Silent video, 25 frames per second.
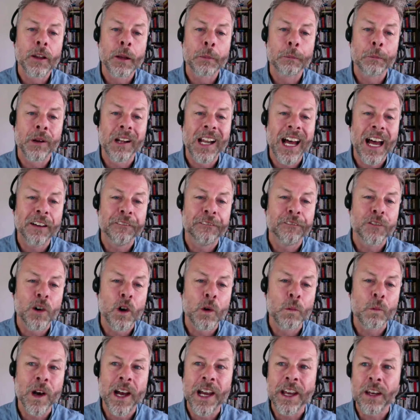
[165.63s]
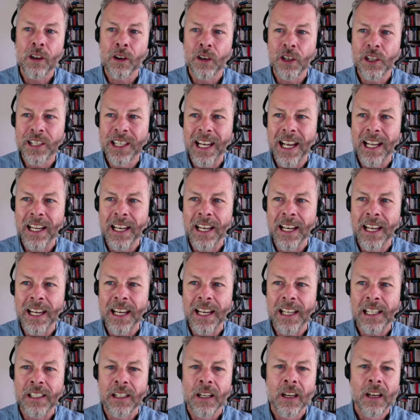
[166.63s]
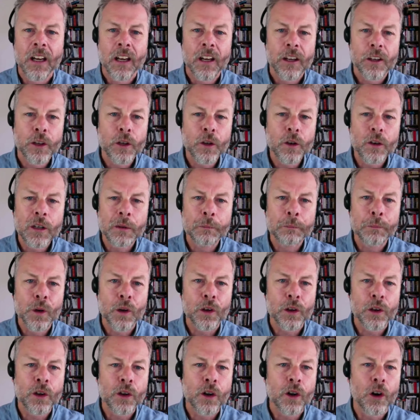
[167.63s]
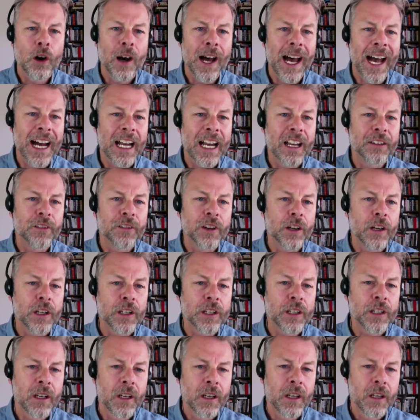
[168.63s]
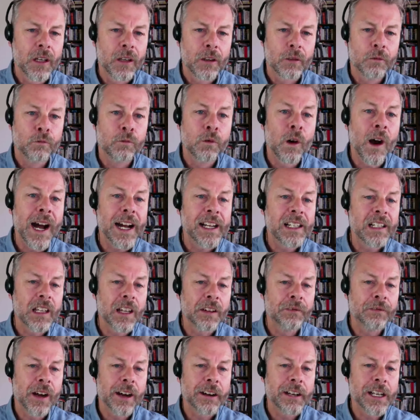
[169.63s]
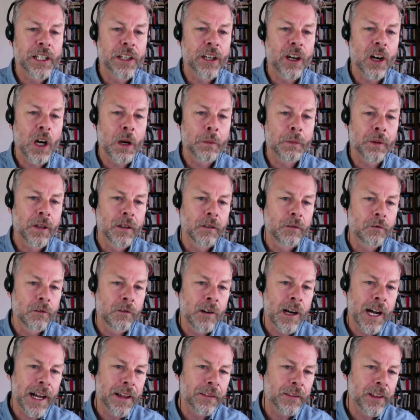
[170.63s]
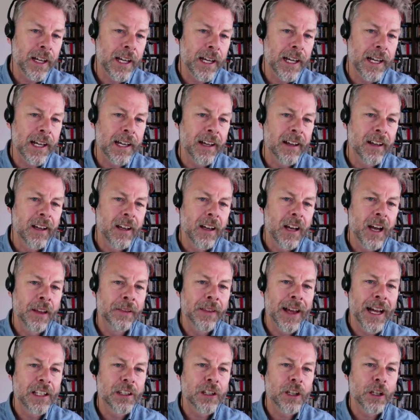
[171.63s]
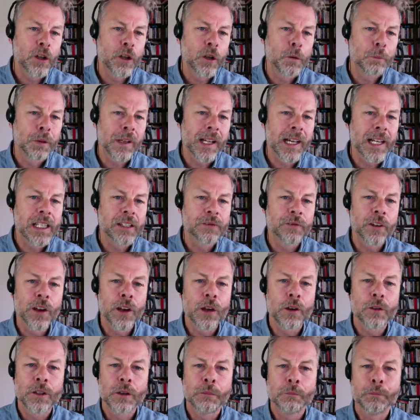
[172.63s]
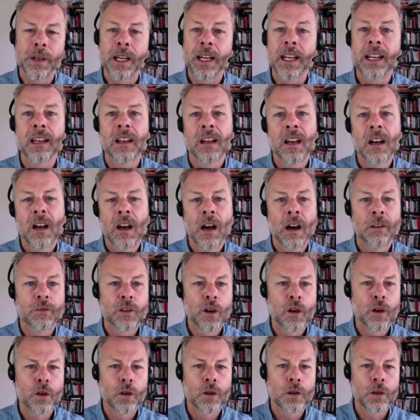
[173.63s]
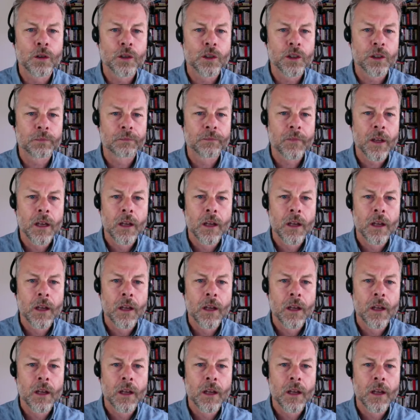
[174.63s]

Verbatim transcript: the platform where you're selling it, you can put your advert right at the very top, right there, and that's a good place for you to be, of course.